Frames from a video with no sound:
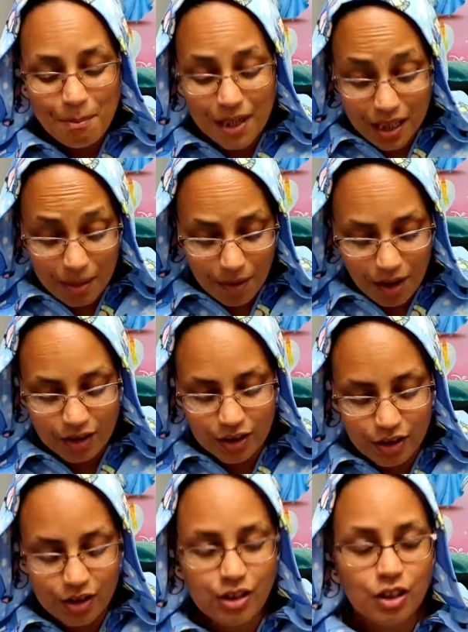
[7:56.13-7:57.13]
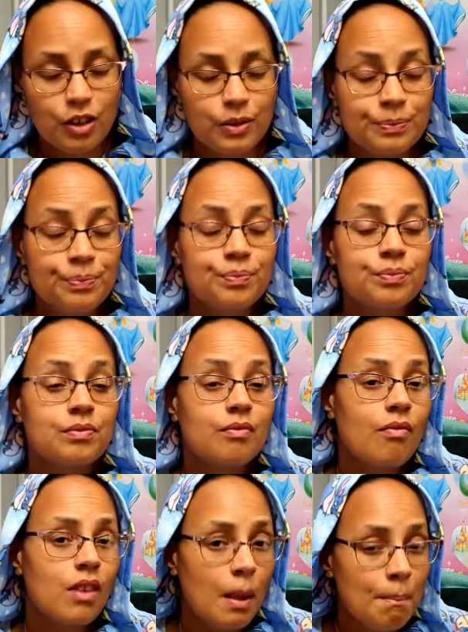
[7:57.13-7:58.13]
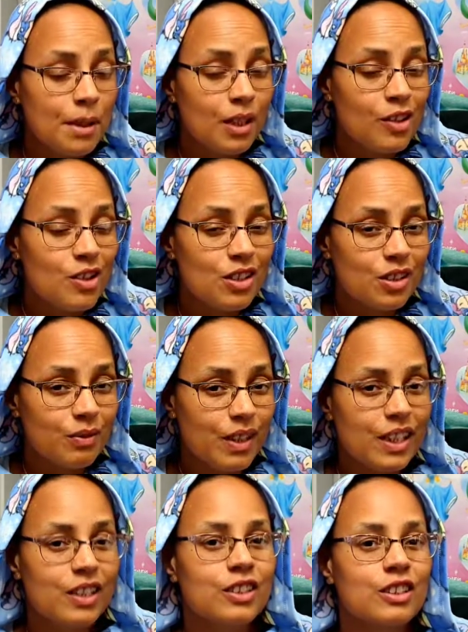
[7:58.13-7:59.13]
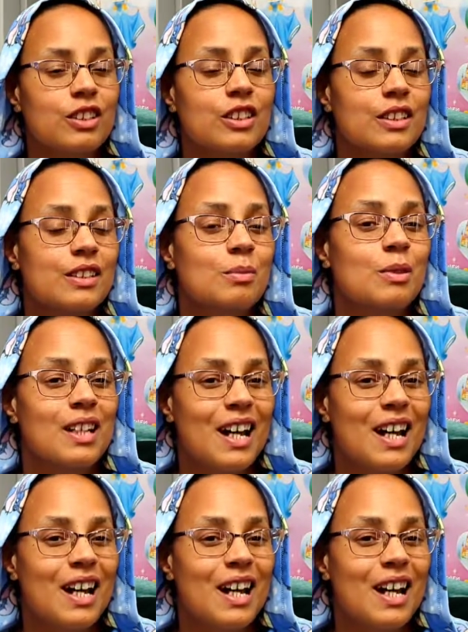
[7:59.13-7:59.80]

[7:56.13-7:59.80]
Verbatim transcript: mini monster, so bigger than the regular cookies, but